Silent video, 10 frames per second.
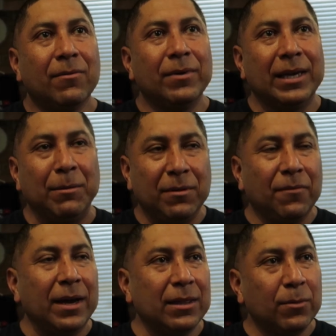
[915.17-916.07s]
we keep the
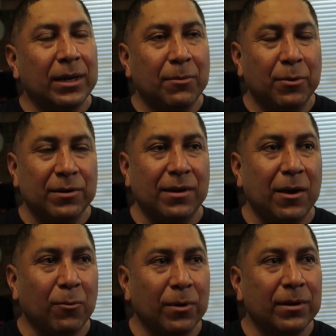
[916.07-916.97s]
faith and we're going to press
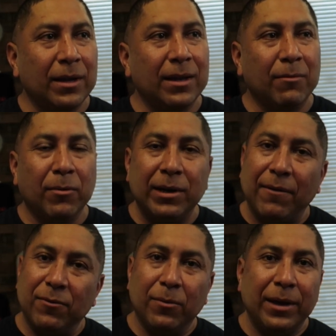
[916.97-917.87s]
onward, and that we won't
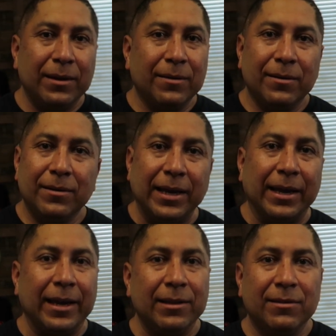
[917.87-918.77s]
have to wait
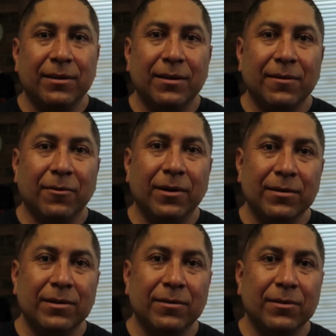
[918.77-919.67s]
decades for
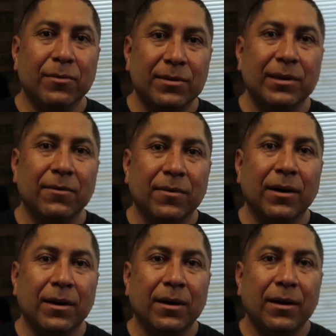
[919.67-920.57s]
us to
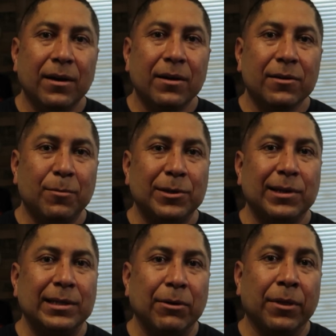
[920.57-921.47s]
receive
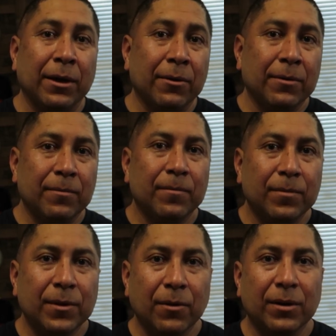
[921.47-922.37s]
specialized healthcare
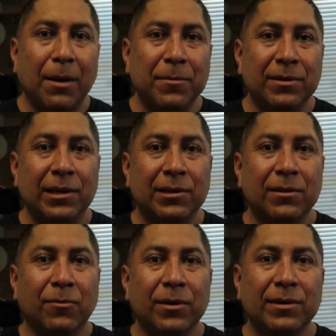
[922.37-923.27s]
or
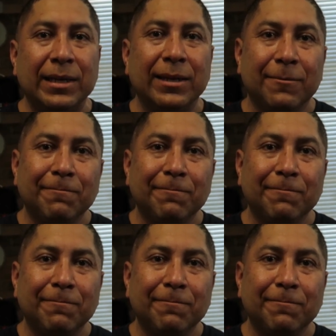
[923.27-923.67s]
compensation where it's needed.